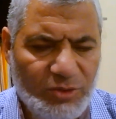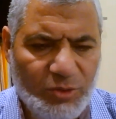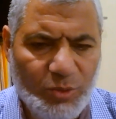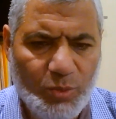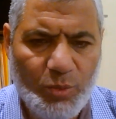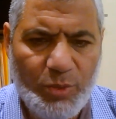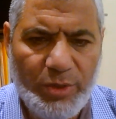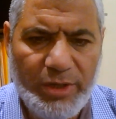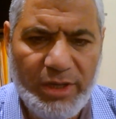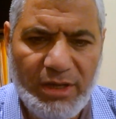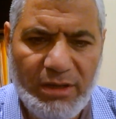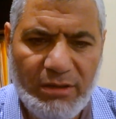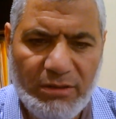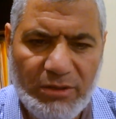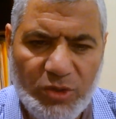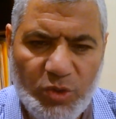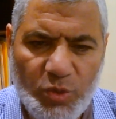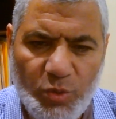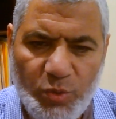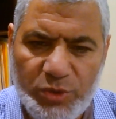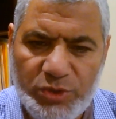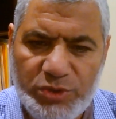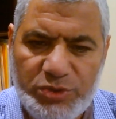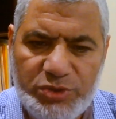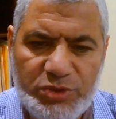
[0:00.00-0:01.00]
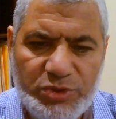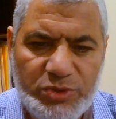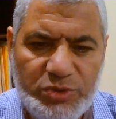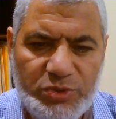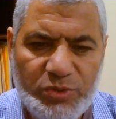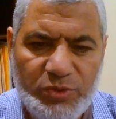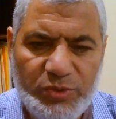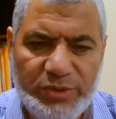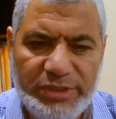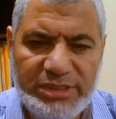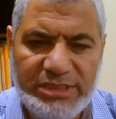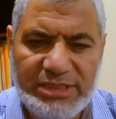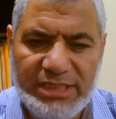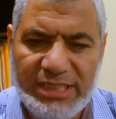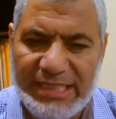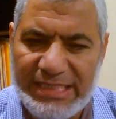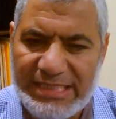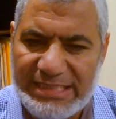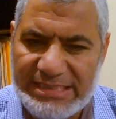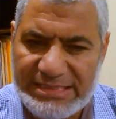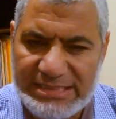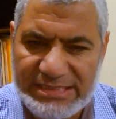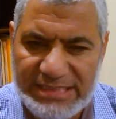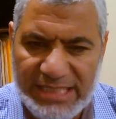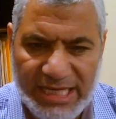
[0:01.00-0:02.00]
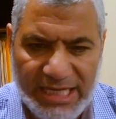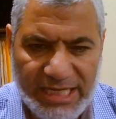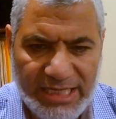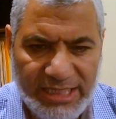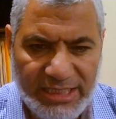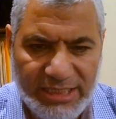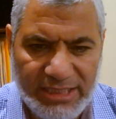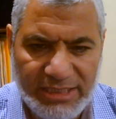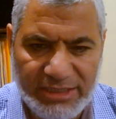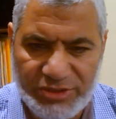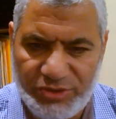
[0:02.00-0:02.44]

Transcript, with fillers: we are going to do it exactly